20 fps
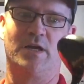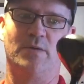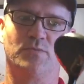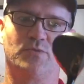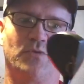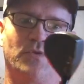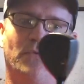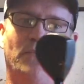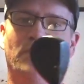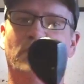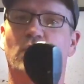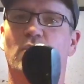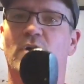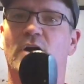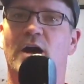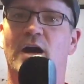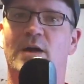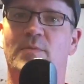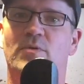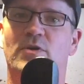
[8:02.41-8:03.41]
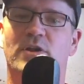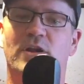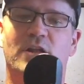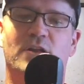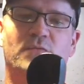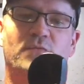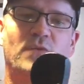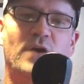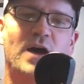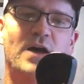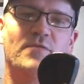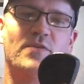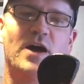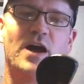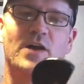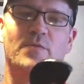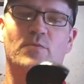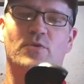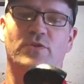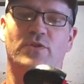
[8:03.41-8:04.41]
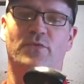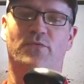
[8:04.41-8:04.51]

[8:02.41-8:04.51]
comes with a 4 hybrid and a 5 hybrid.